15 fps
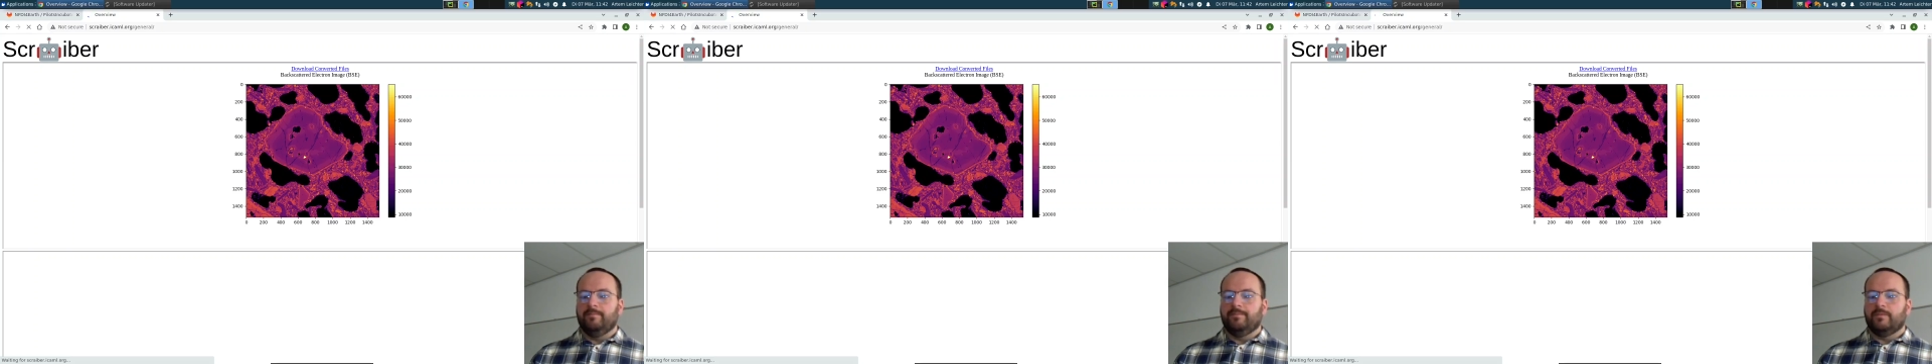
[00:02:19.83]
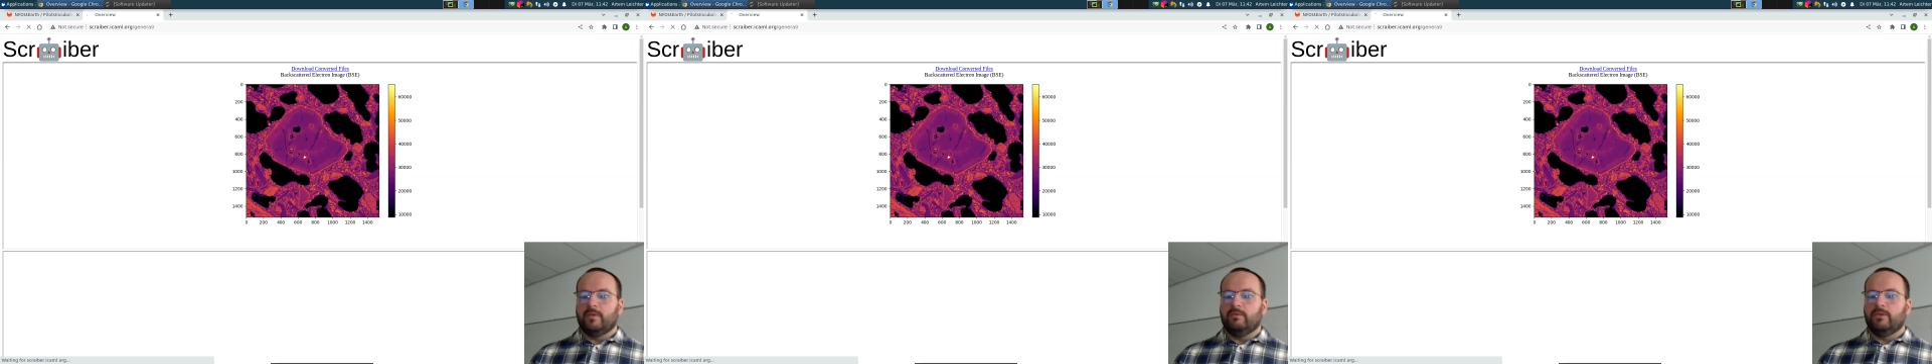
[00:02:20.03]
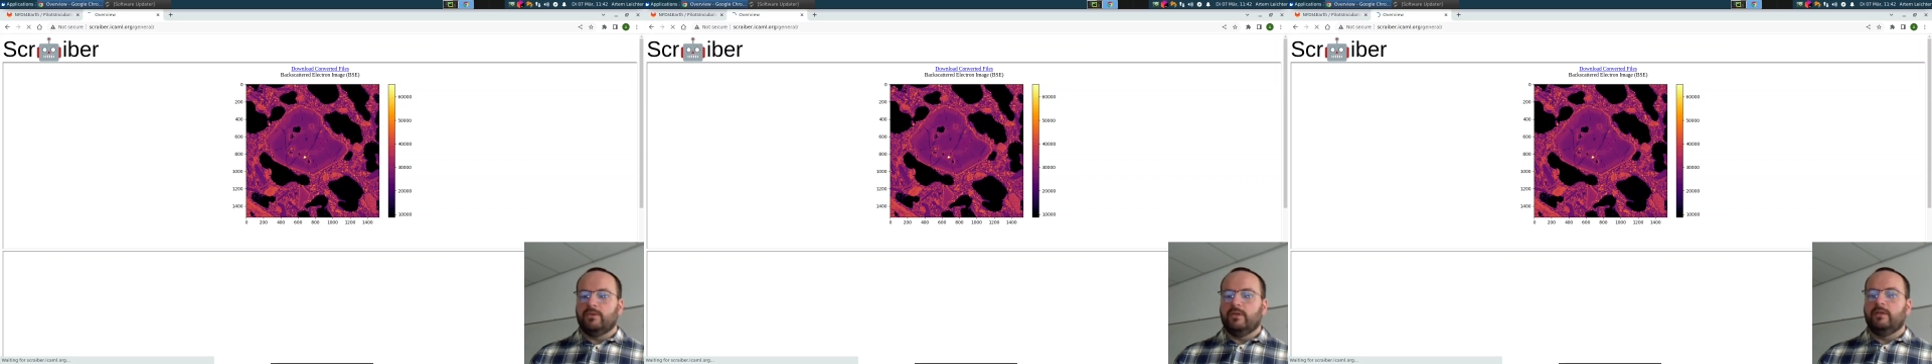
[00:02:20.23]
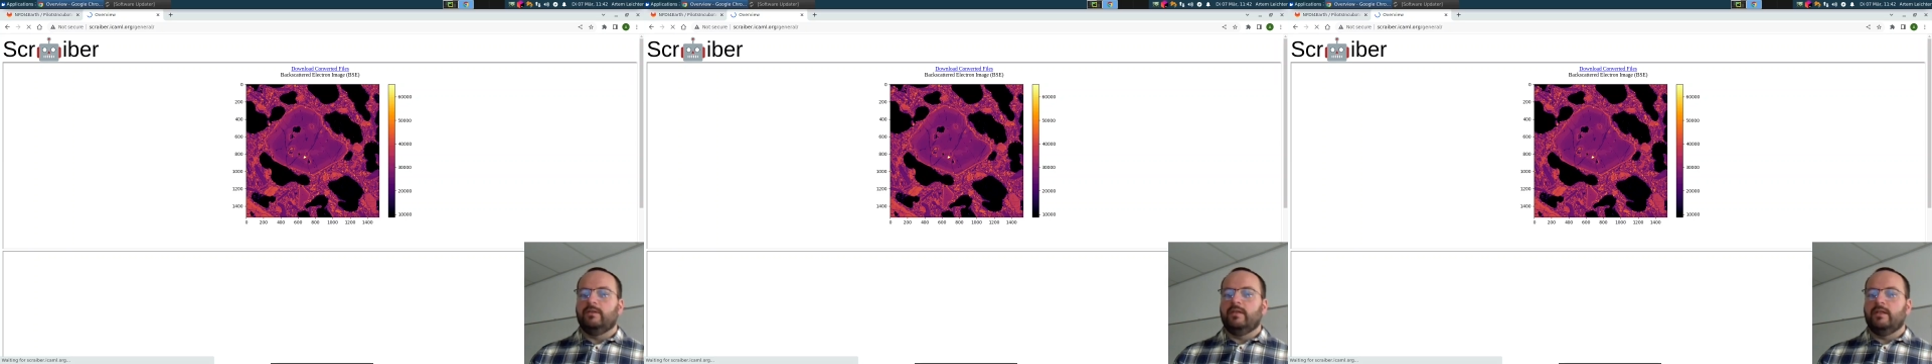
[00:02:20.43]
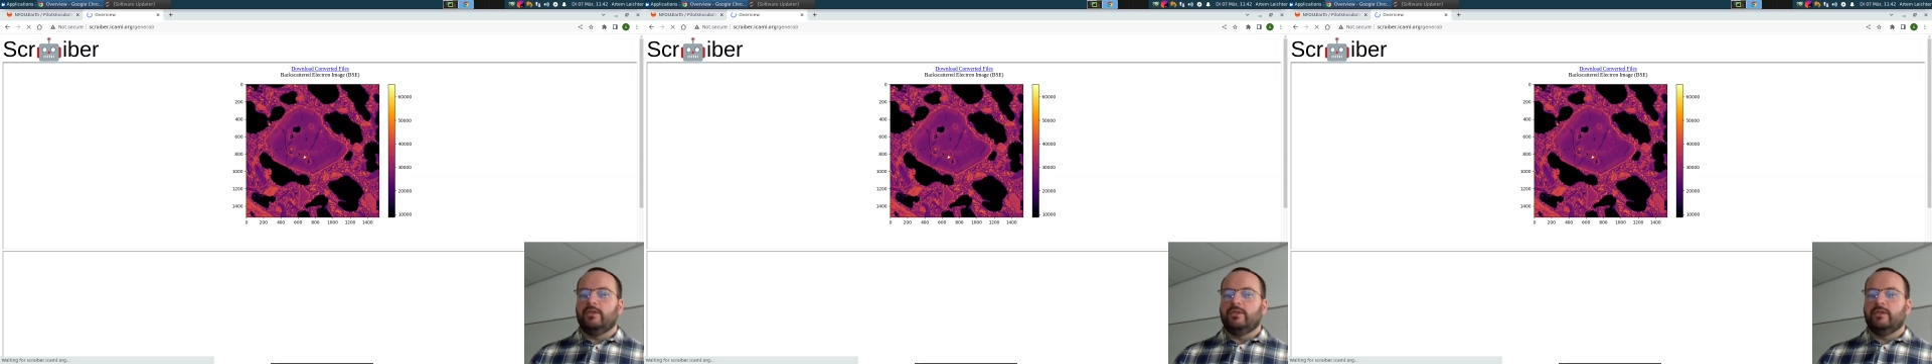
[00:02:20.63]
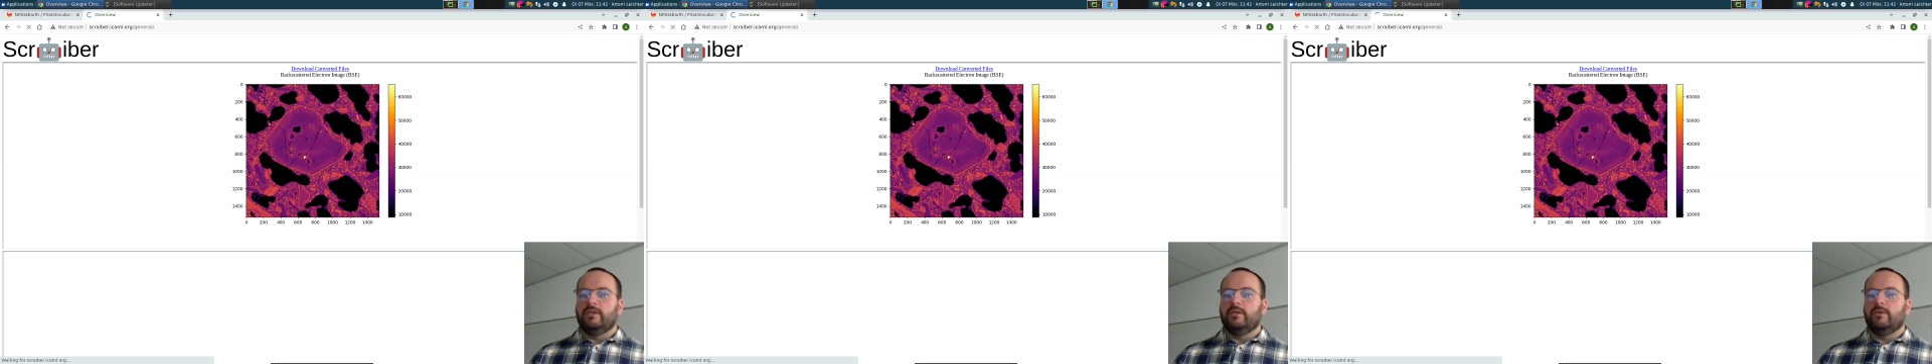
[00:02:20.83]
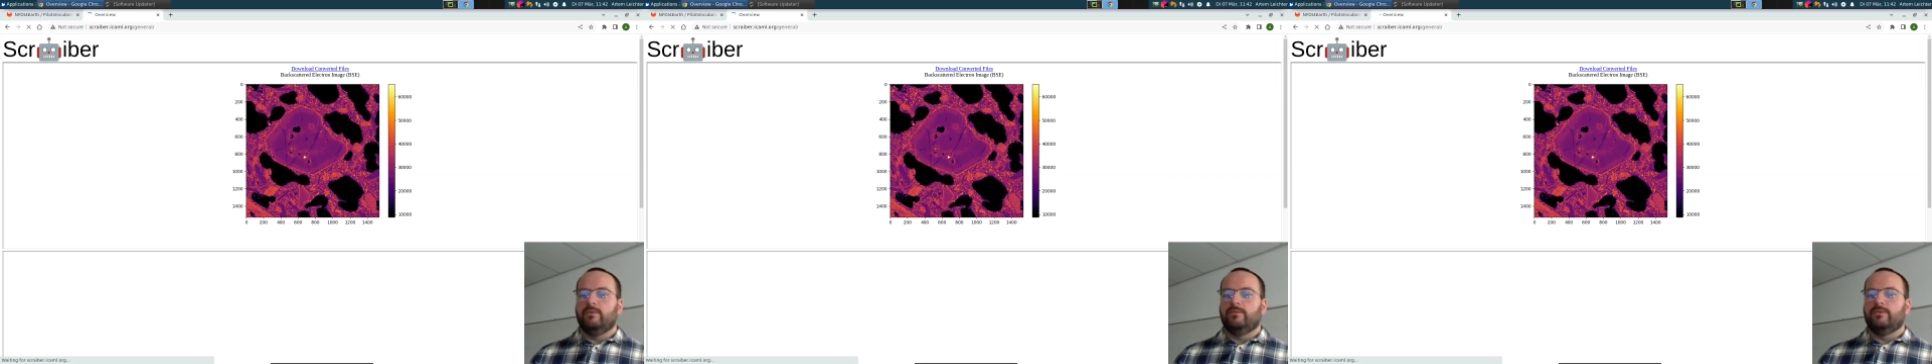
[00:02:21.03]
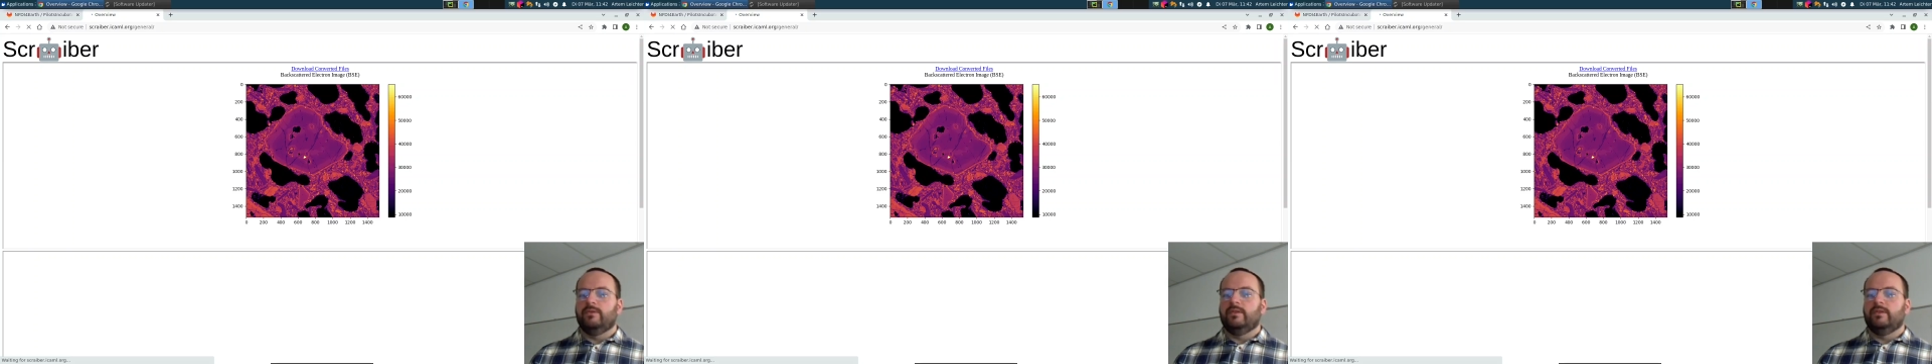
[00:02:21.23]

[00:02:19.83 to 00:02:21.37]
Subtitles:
visualization of